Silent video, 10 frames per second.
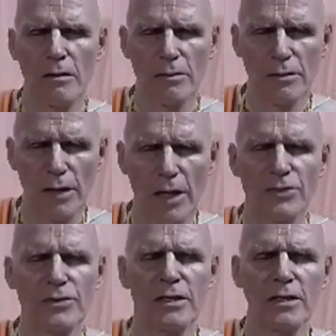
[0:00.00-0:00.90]

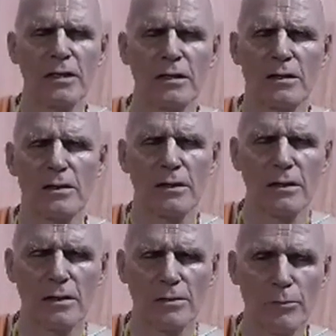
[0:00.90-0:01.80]
nicely
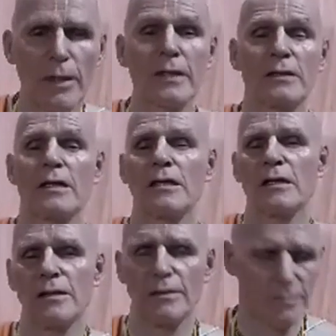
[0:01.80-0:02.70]

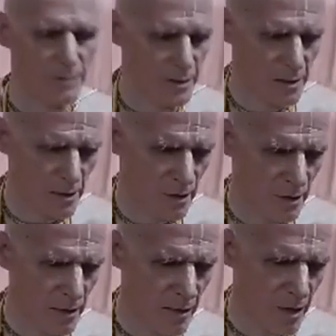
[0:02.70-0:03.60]
meditating
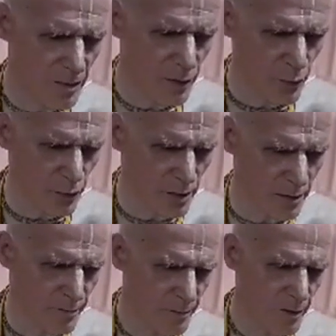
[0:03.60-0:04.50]
on the
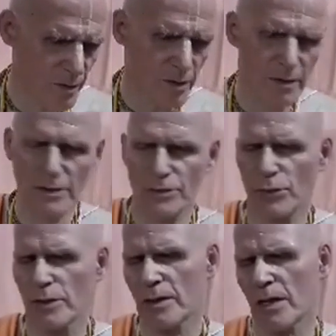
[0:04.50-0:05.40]
Lord, on His
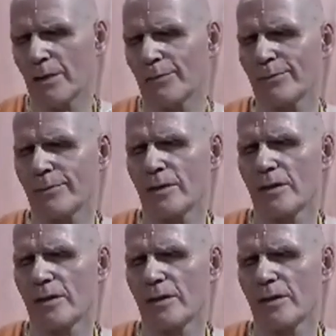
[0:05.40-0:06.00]
holy name,